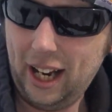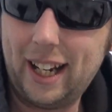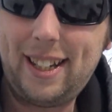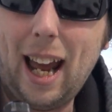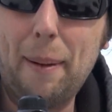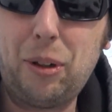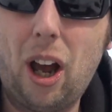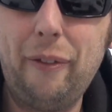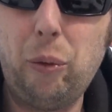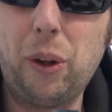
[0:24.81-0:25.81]
It's topped
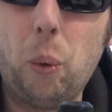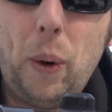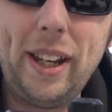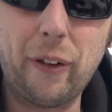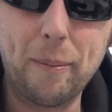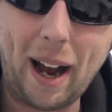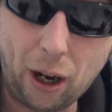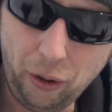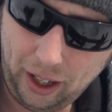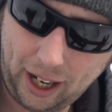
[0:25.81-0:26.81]
off with a Weaver
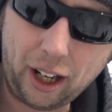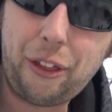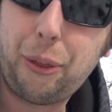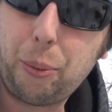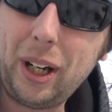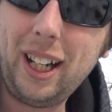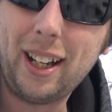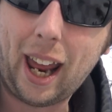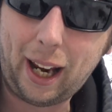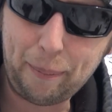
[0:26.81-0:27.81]
mount and a three to
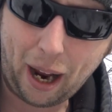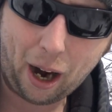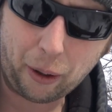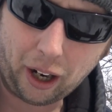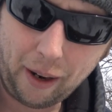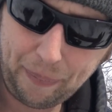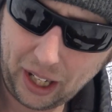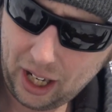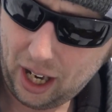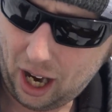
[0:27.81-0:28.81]
nine power
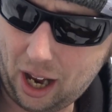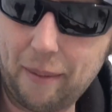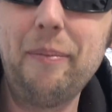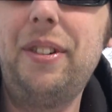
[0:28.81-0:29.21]
um,